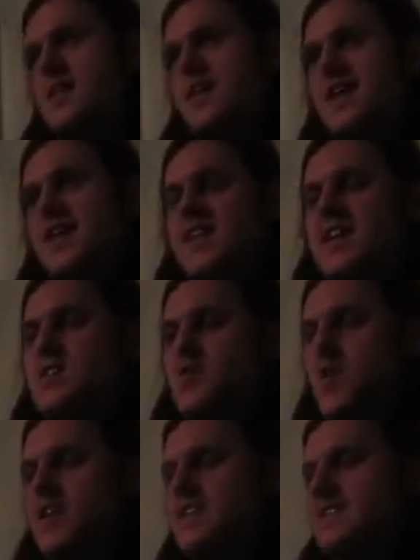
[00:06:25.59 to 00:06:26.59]
And then
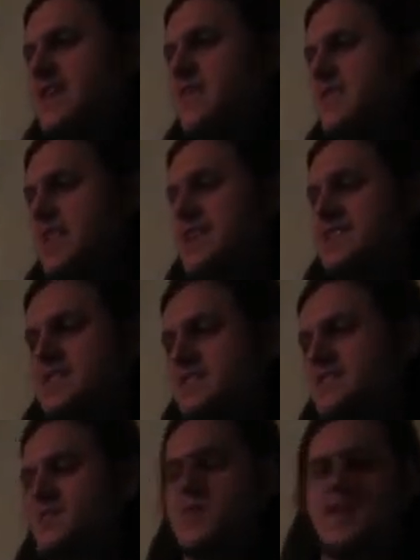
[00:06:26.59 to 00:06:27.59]
27 lastly is
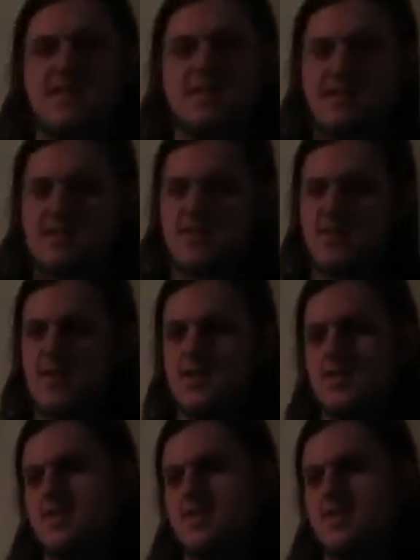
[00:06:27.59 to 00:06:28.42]
6 paradiddles and a 3.